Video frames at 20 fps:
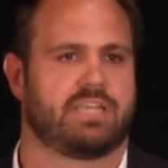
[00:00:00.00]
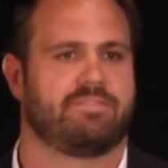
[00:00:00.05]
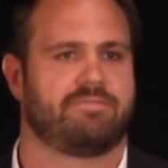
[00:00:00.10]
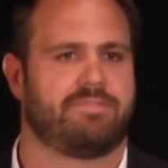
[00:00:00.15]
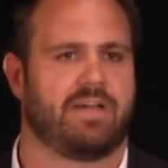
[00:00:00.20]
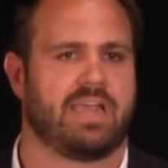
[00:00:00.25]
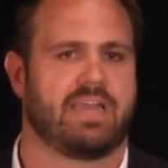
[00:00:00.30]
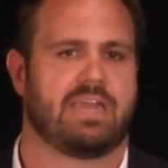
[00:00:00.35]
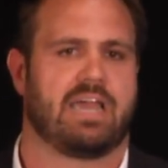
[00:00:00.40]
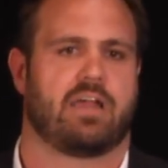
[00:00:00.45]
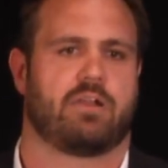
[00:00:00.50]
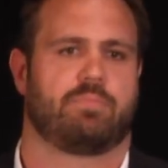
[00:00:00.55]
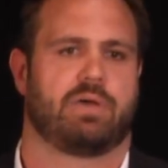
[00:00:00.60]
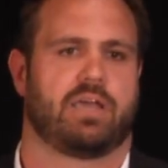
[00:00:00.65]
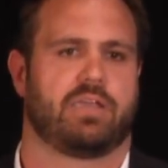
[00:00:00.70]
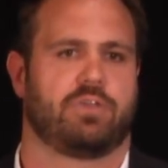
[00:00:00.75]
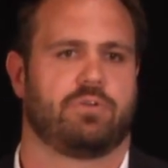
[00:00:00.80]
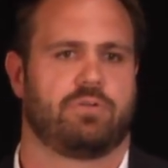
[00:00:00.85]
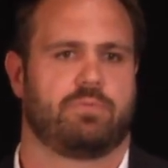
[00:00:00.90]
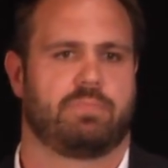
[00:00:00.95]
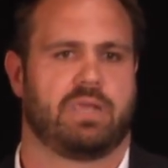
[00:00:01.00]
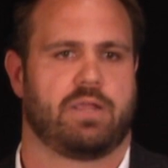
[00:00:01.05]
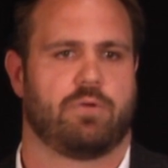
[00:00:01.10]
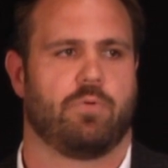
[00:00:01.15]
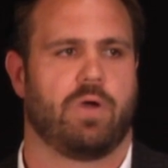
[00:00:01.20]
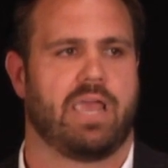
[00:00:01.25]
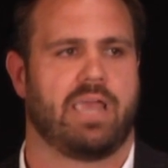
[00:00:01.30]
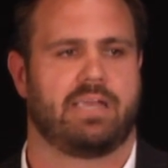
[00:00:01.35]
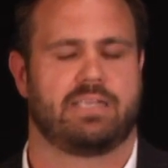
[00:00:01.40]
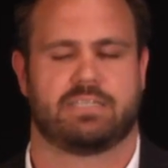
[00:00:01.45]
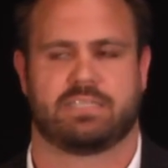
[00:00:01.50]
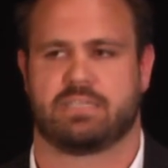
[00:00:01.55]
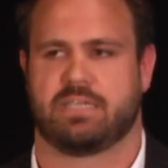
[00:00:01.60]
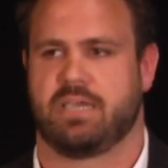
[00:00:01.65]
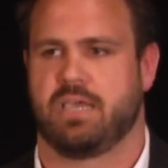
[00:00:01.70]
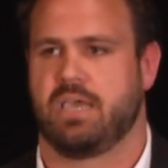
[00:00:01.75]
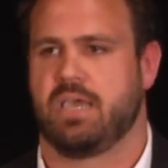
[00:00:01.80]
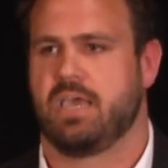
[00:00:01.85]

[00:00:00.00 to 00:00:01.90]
They find out about you in many ways.